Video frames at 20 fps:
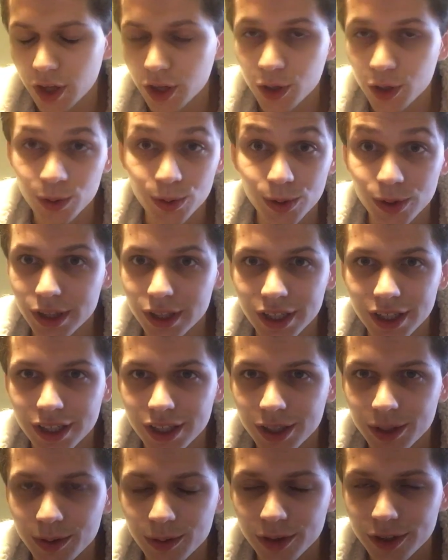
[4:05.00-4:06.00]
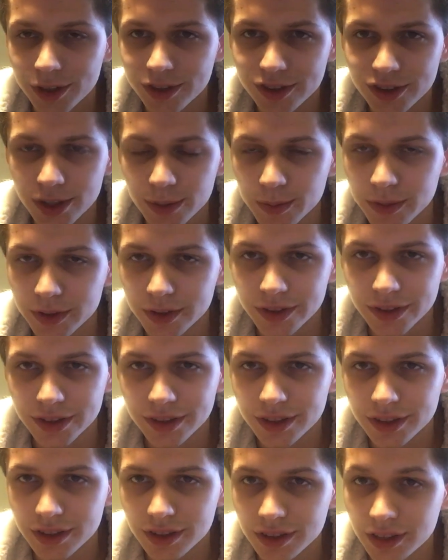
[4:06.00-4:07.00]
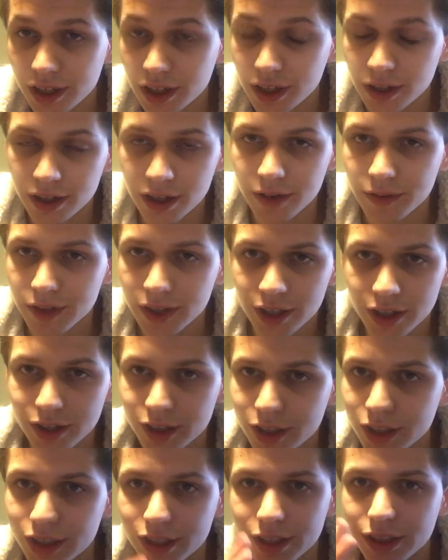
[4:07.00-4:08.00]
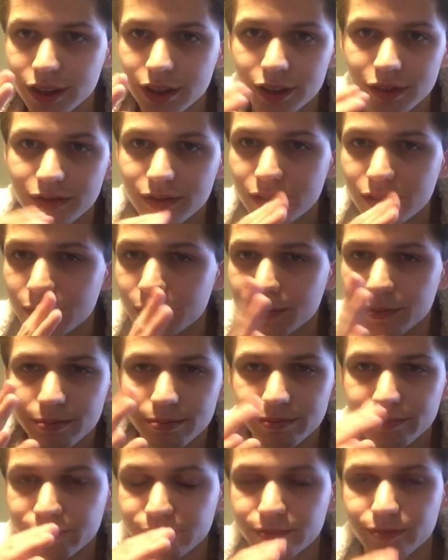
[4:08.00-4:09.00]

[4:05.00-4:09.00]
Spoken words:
Kundalini, where the serpents of energy of the